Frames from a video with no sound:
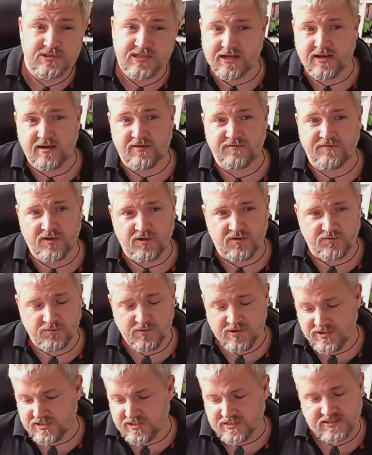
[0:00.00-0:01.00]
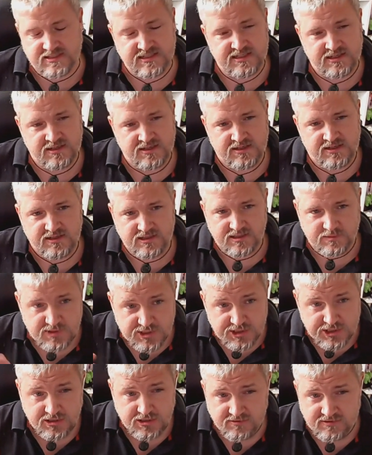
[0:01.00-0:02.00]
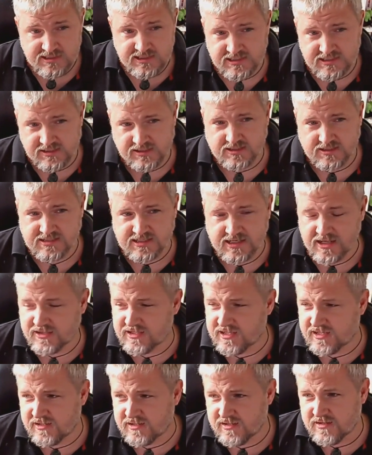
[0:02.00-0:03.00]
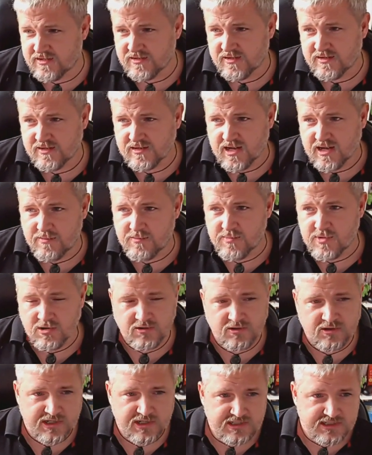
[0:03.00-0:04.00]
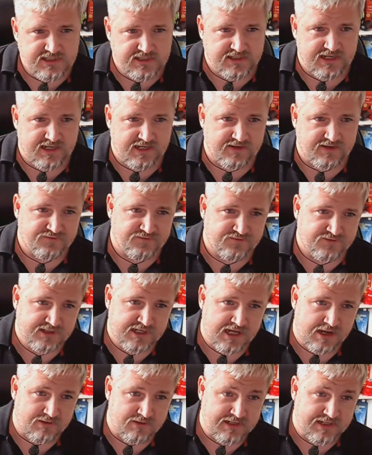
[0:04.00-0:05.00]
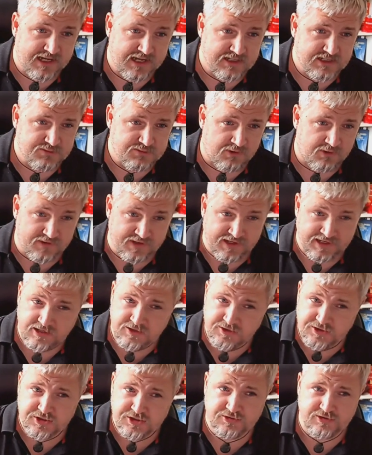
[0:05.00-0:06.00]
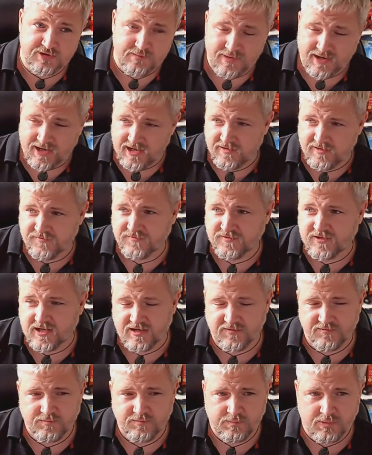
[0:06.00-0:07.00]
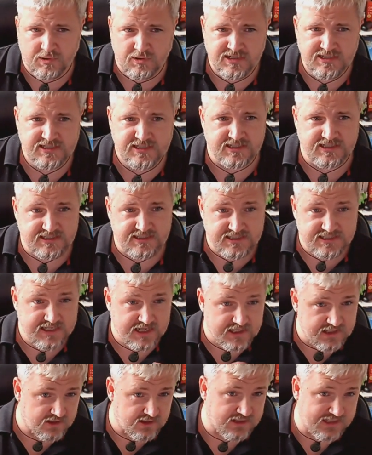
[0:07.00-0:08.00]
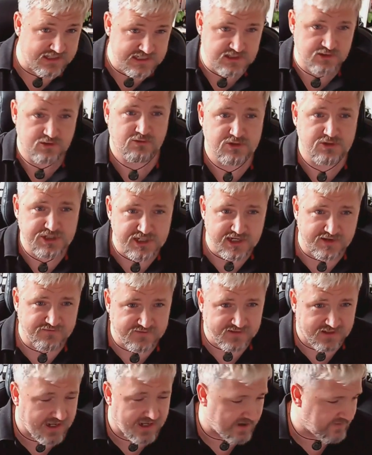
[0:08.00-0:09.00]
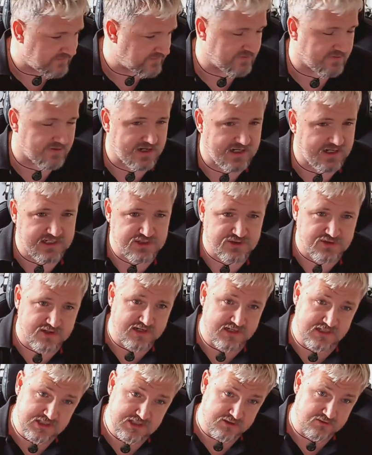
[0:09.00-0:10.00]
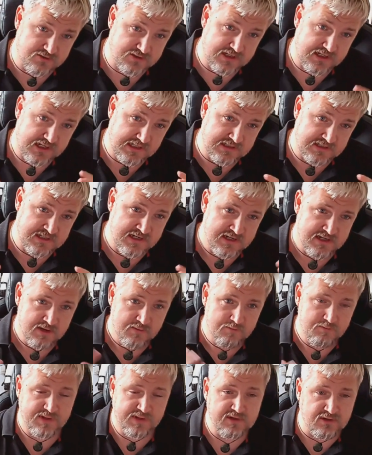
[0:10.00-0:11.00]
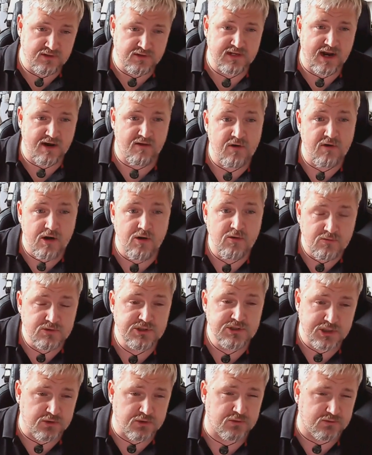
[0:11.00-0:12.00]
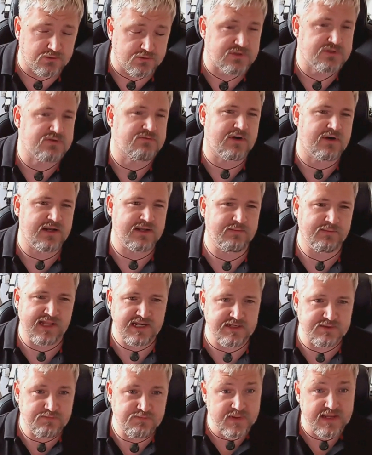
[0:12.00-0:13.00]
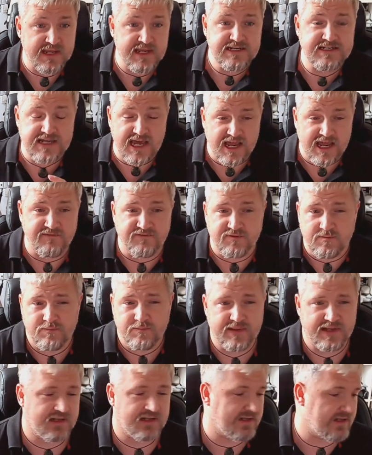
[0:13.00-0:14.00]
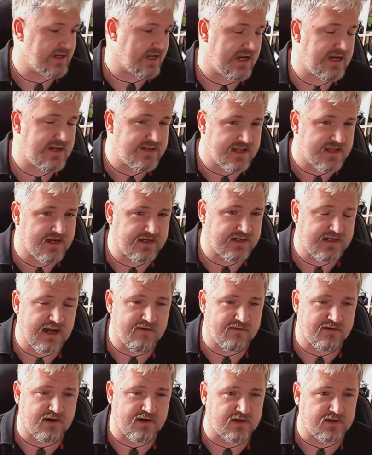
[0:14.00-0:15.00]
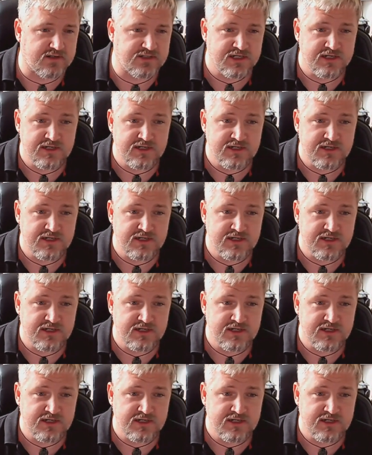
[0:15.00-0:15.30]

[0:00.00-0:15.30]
that evolve with us, the maturity does. And I think I'm not going to kind of go against what the industry might have kind of pointed is to say, look, let's all shift left, right? Let's try and do things, build our own tools, right? Let's be Dave and Bill in that garage